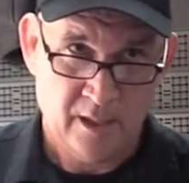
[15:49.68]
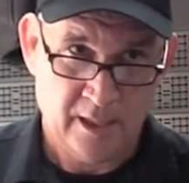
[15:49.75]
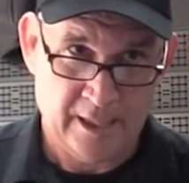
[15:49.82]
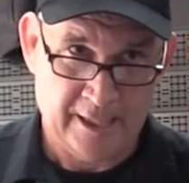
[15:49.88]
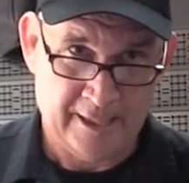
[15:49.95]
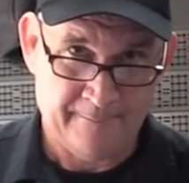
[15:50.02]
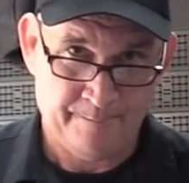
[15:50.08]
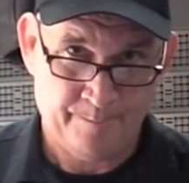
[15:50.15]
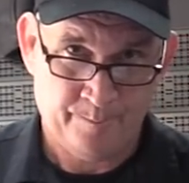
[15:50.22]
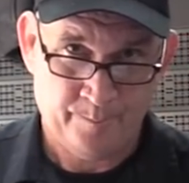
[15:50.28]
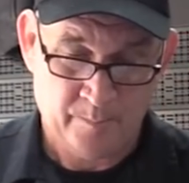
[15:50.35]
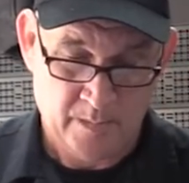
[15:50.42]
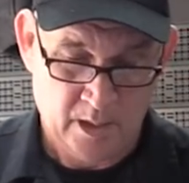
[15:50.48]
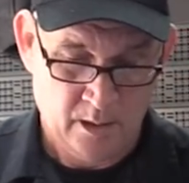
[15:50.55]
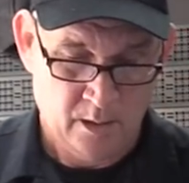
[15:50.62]

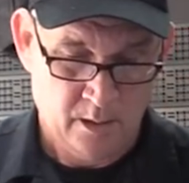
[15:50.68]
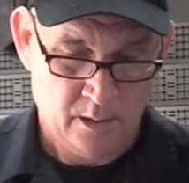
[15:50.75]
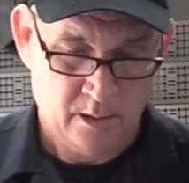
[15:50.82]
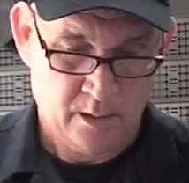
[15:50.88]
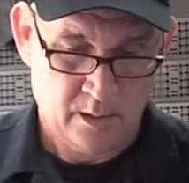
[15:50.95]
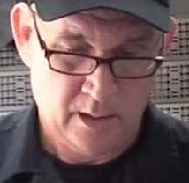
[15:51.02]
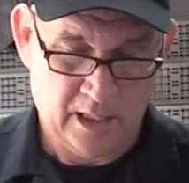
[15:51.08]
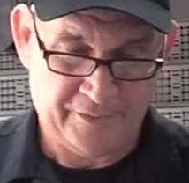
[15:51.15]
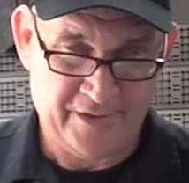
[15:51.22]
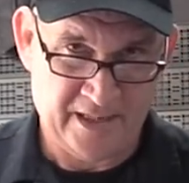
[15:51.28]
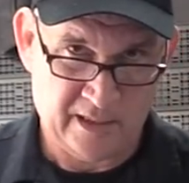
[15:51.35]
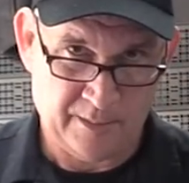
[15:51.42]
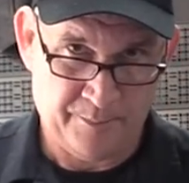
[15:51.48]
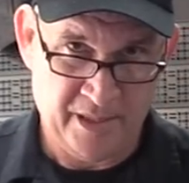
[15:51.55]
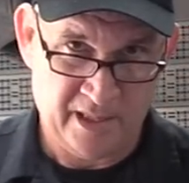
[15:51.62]
I
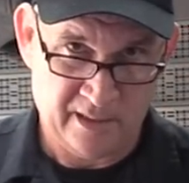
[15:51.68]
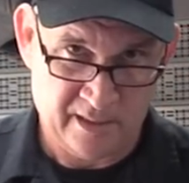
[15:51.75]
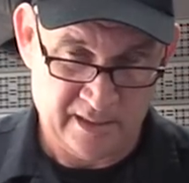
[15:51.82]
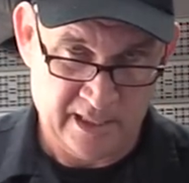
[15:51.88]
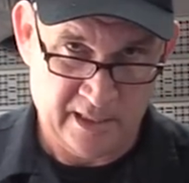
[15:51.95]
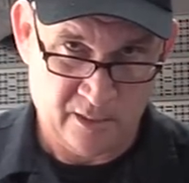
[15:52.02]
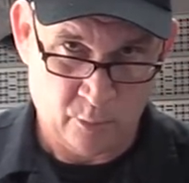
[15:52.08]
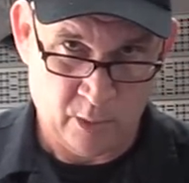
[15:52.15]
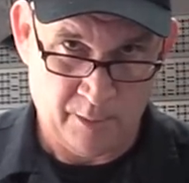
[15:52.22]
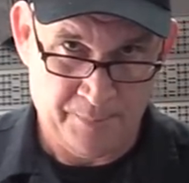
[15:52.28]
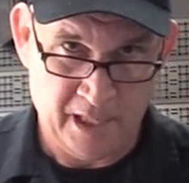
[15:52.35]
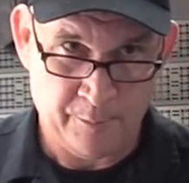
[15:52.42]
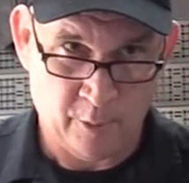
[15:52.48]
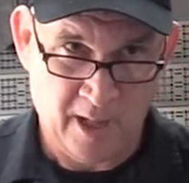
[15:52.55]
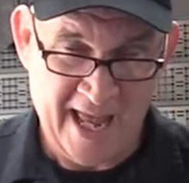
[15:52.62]
think the biggest thing is where
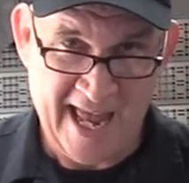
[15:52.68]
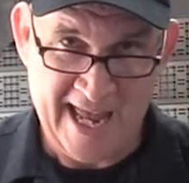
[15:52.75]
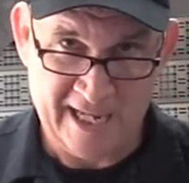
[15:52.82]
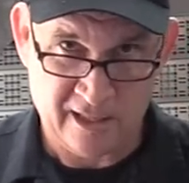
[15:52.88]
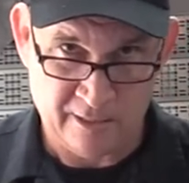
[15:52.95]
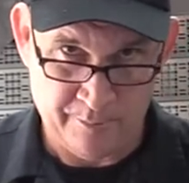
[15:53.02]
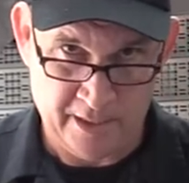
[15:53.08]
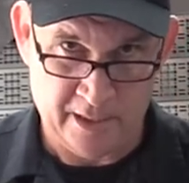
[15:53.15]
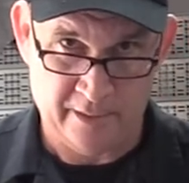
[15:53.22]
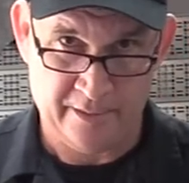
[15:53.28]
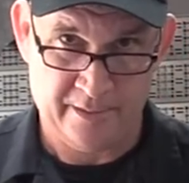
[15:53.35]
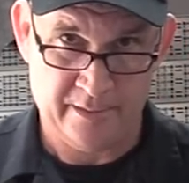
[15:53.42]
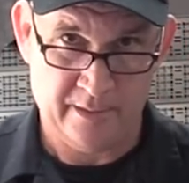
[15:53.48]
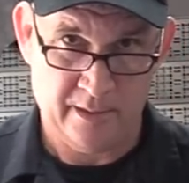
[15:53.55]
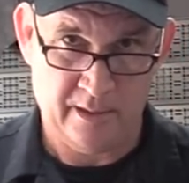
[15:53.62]
people hang the
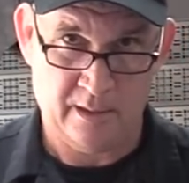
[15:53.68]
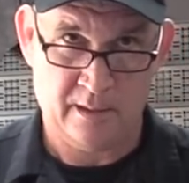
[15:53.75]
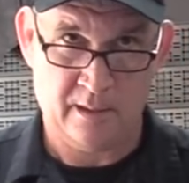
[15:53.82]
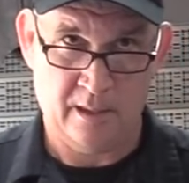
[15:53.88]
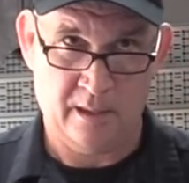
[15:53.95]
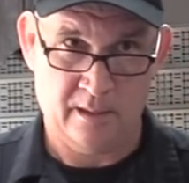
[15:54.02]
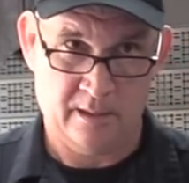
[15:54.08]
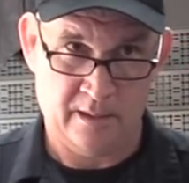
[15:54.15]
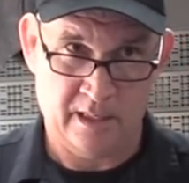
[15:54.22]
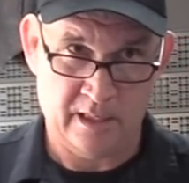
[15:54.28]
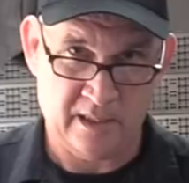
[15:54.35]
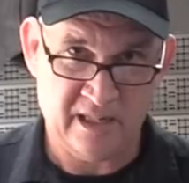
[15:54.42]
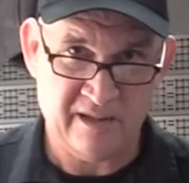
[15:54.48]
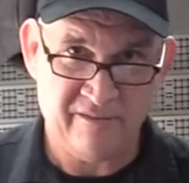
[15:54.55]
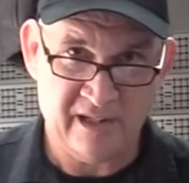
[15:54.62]
bells is
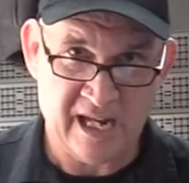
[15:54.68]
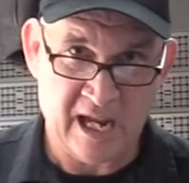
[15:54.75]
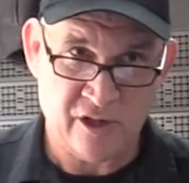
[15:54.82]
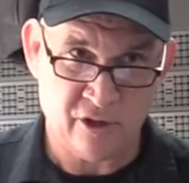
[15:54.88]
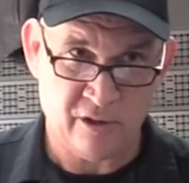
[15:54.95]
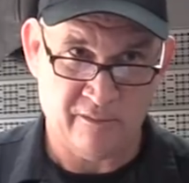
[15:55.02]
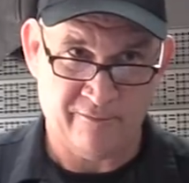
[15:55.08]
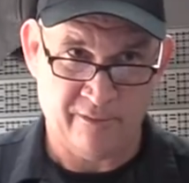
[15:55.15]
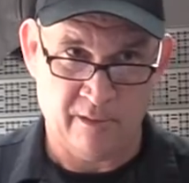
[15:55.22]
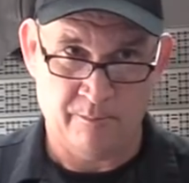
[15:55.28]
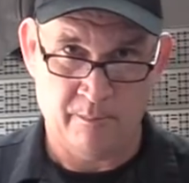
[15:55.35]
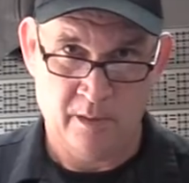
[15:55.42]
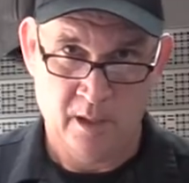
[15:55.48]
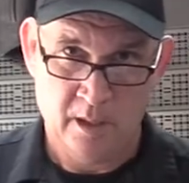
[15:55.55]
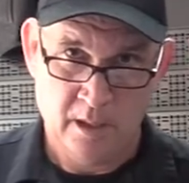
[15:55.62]
the deviation
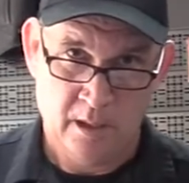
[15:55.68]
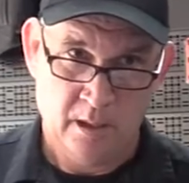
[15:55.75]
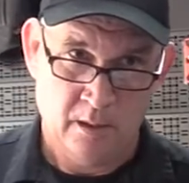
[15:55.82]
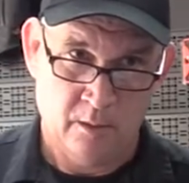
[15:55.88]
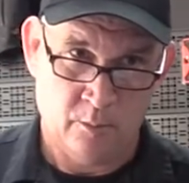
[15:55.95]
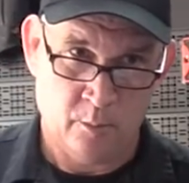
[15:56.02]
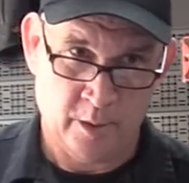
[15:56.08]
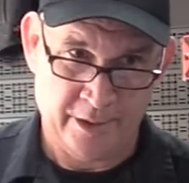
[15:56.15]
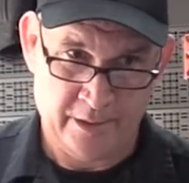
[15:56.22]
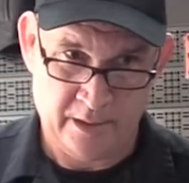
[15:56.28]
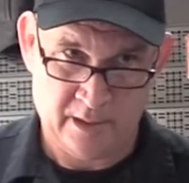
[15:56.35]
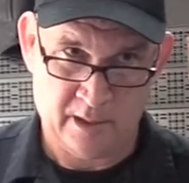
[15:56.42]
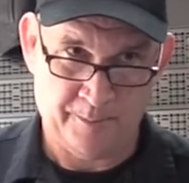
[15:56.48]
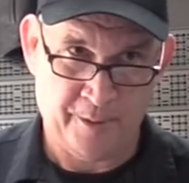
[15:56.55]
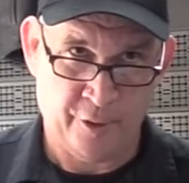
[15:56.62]
from what
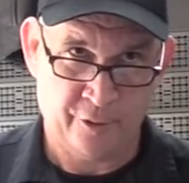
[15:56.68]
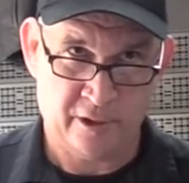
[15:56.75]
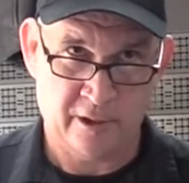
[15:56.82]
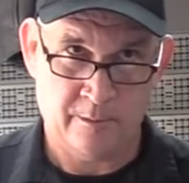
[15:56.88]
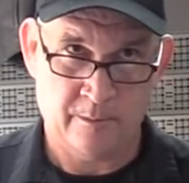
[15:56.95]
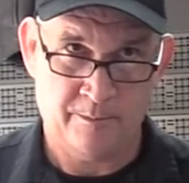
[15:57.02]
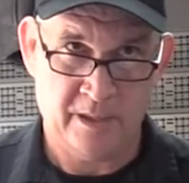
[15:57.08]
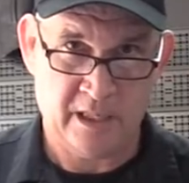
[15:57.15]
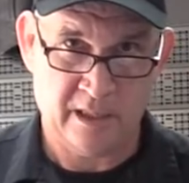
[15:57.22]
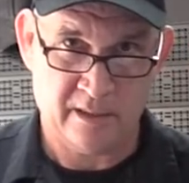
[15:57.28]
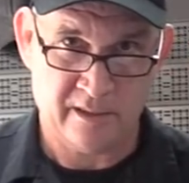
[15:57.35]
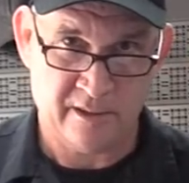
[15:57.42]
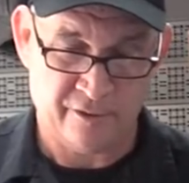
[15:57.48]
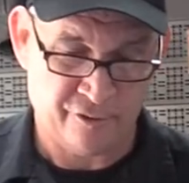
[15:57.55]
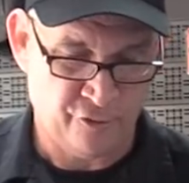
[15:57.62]
is supposed to be
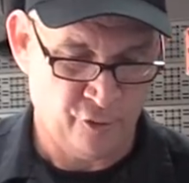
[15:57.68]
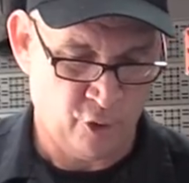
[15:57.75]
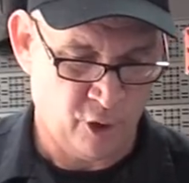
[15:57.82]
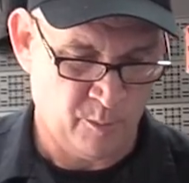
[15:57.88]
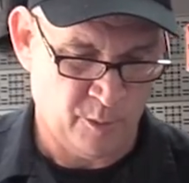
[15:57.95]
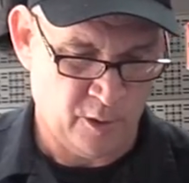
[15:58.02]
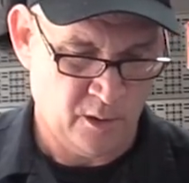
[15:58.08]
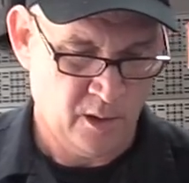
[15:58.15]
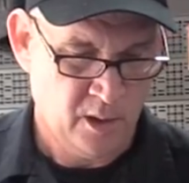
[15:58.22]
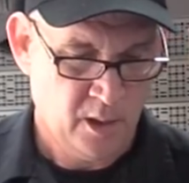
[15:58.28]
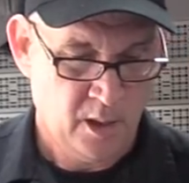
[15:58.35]
considered normal.